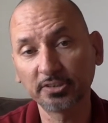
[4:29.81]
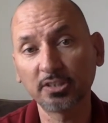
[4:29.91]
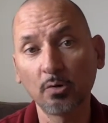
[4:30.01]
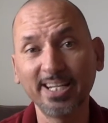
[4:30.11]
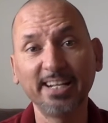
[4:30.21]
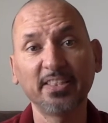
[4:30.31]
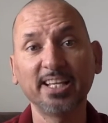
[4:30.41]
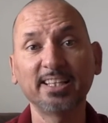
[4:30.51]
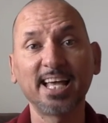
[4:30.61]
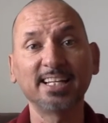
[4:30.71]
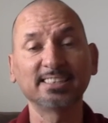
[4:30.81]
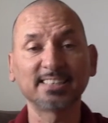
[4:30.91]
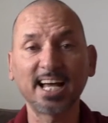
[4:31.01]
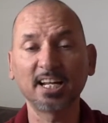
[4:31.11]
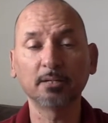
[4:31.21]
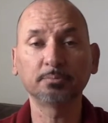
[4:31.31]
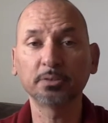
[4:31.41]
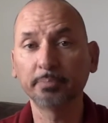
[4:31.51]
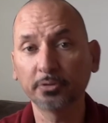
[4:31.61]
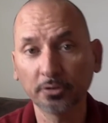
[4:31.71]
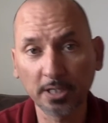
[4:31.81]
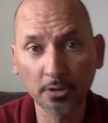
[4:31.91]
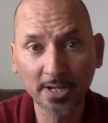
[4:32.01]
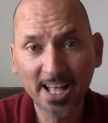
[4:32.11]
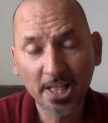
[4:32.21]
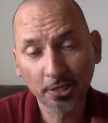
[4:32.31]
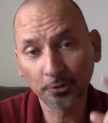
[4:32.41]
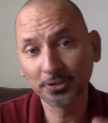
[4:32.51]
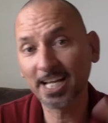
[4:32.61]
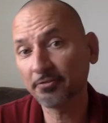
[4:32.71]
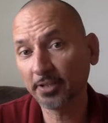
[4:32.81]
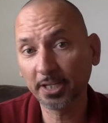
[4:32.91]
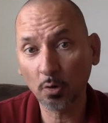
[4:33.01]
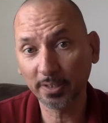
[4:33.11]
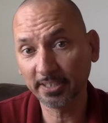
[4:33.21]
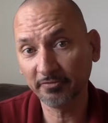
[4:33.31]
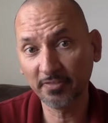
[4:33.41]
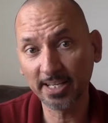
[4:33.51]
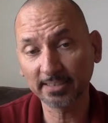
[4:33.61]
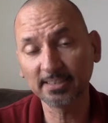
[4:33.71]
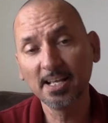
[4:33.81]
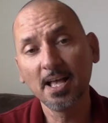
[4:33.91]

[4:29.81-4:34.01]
So anything that is not up to builder code, they're definitely going to fix.